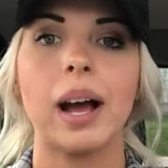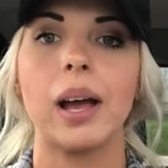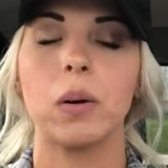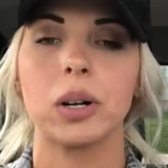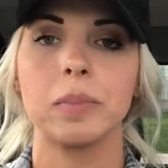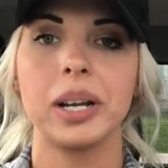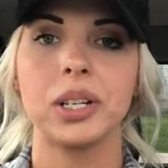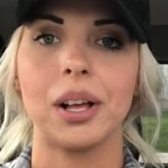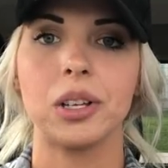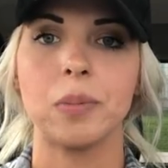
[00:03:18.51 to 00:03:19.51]
I ordered my
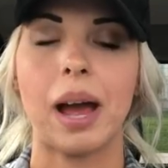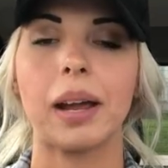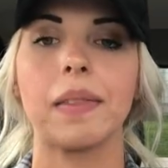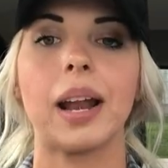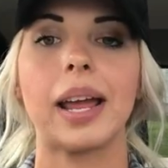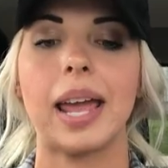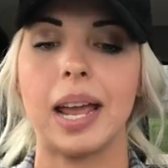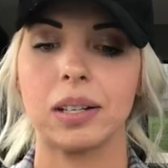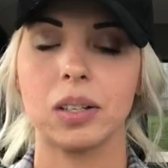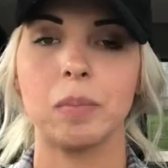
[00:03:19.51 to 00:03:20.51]
challenge pack and then I
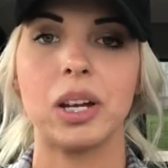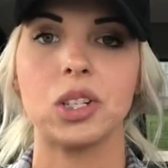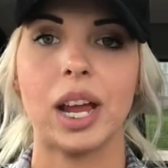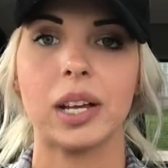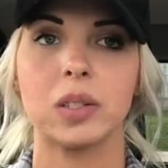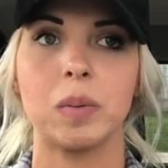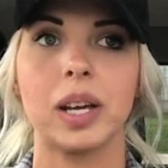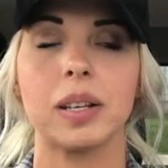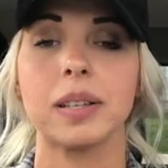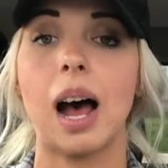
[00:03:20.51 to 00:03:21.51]
canceled my shakes because